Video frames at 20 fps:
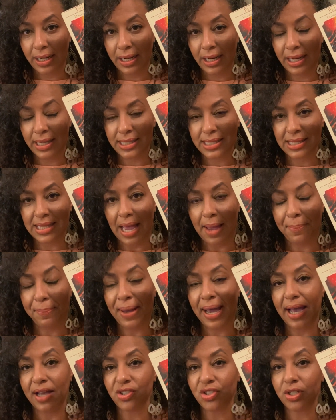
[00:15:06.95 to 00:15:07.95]
It's that
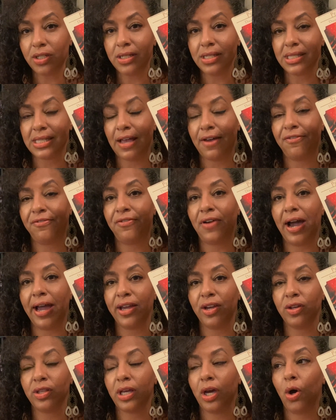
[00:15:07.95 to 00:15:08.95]
passion, it's that
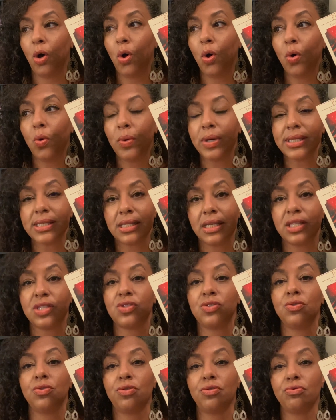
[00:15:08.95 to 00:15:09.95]
fire that always
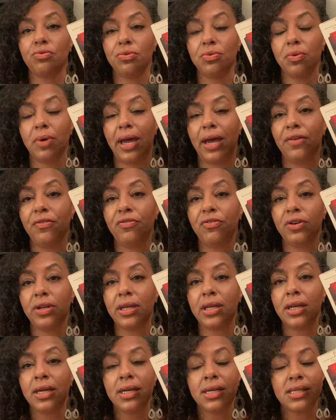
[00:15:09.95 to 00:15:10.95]
gets you through
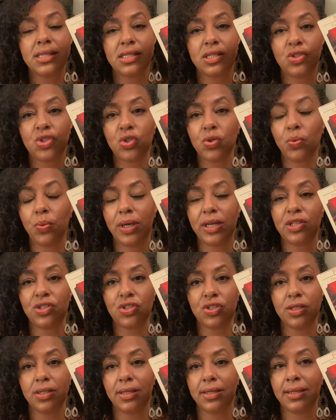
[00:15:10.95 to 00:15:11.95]
every
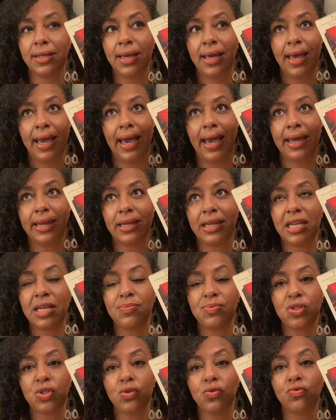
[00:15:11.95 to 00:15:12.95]
situation and
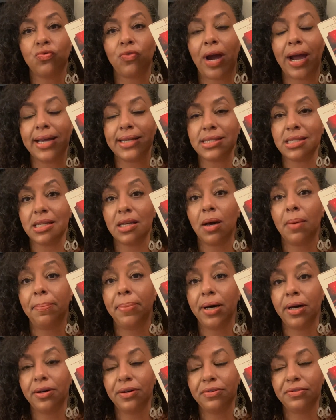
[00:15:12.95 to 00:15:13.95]
keeps you rising
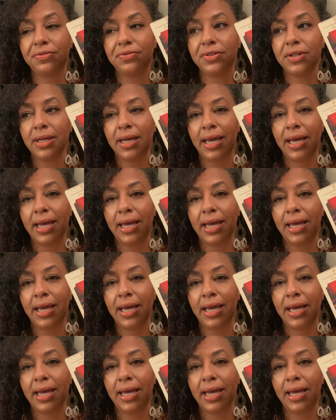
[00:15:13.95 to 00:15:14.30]
above.